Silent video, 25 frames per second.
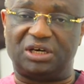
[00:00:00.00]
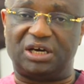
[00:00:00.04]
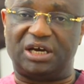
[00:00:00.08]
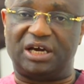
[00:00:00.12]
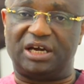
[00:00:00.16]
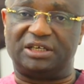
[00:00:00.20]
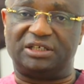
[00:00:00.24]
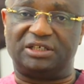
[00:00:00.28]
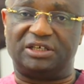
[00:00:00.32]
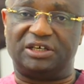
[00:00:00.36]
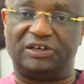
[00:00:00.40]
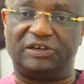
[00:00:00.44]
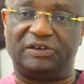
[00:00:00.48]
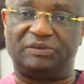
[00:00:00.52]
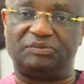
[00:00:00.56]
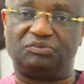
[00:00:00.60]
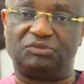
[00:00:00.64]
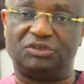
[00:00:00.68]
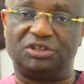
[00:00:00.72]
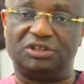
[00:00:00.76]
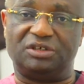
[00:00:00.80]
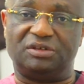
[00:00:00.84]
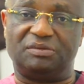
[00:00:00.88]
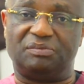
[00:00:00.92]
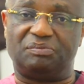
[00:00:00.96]
and the
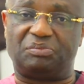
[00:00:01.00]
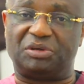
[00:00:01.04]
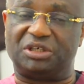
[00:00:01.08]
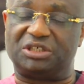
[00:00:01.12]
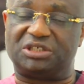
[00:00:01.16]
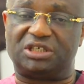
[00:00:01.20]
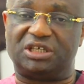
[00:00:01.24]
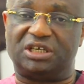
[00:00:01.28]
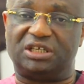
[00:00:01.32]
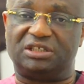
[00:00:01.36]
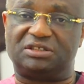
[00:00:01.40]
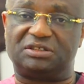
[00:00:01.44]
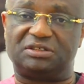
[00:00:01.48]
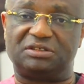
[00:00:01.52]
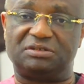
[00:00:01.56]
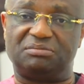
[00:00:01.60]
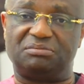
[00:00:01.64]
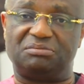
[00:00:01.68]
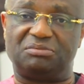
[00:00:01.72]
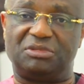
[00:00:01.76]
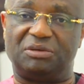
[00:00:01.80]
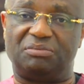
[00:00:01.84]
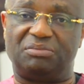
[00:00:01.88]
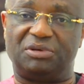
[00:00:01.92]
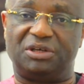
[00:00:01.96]
patient
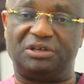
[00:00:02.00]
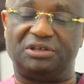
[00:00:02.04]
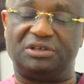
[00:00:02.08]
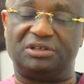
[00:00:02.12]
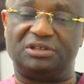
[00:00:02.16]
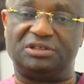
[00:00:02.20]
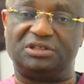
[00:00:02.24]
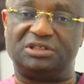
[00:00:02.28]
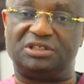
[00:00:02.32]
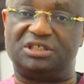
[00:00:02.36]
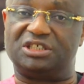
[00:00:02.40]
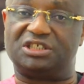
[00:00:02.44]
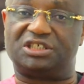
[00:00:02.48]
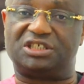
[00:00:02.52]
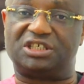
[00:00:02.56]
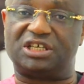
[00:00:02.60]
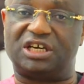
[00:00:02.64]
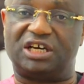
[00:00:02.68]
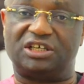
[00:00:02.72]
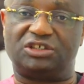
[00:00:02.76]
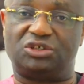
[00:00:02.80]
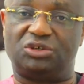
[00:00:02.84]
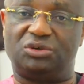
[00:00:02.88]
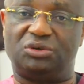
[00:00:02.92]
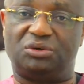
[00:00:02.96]
may be
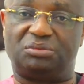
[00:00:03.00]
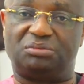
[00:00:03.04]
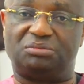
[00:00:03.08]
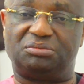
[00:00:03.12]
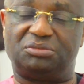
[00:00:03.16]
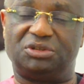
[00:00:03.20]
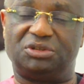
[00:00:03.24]
discharged home.